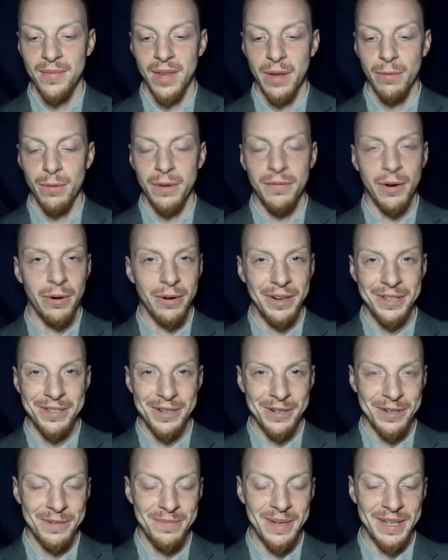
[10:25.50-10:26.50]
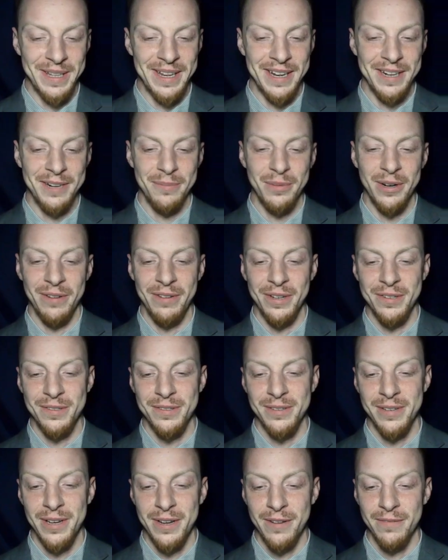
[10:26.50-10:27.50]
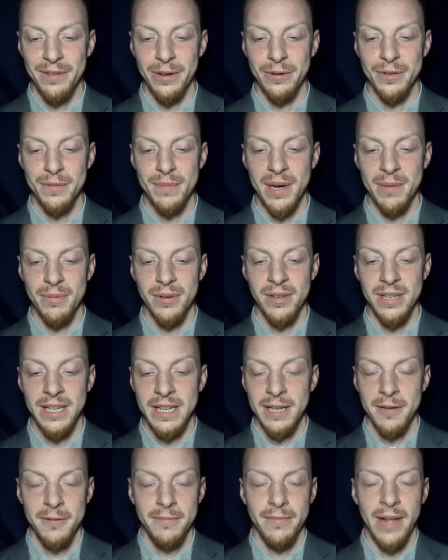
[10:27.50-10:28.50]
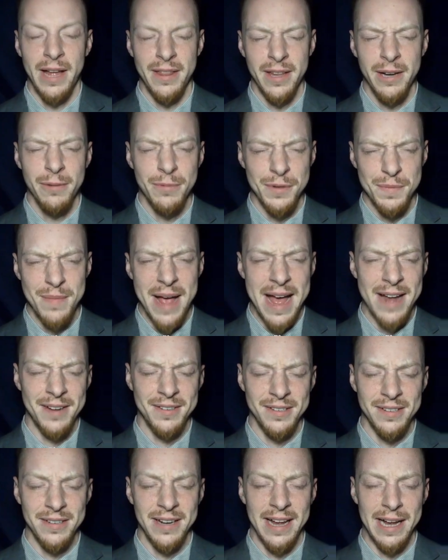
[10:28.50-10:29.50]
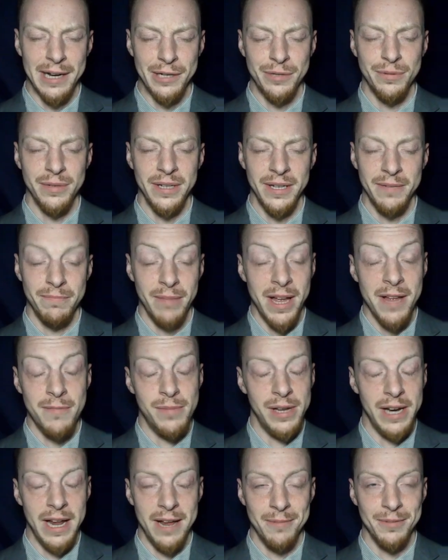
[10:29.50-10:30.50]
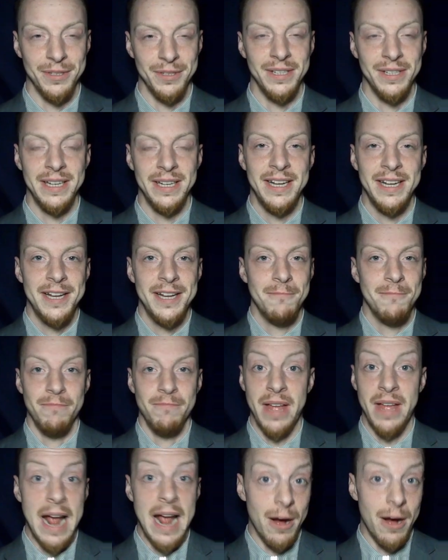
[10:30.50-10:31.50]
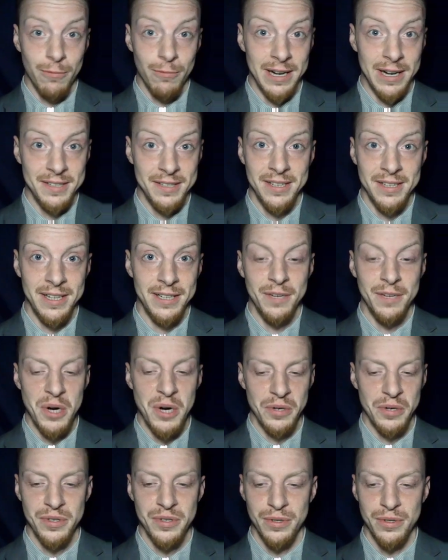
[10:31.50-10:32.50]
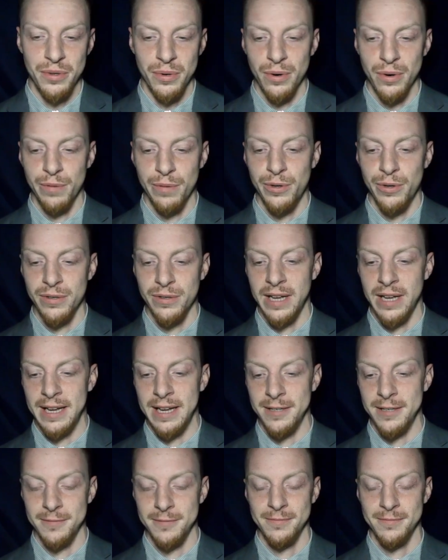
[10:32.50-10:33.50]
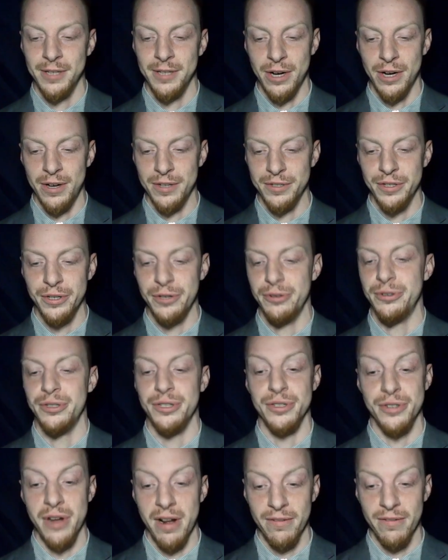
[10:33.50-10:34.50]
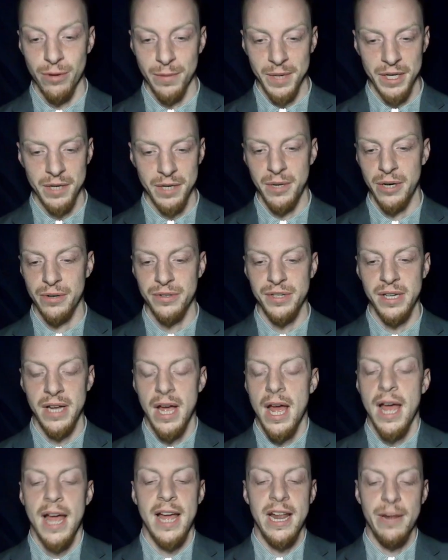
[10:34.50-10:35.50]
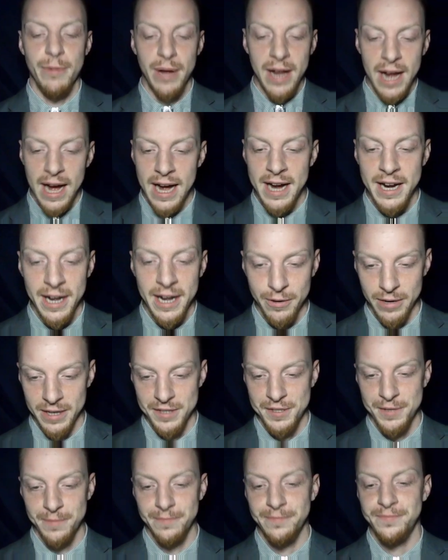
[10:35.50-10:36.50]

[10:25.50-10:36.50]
We've already talked about that in a previous Federalist paper. I think it was Madison, actually, may have been Hamilton, that outright said democracies are horrible and the Constitution is not forming a democracy. Anyway, I digress.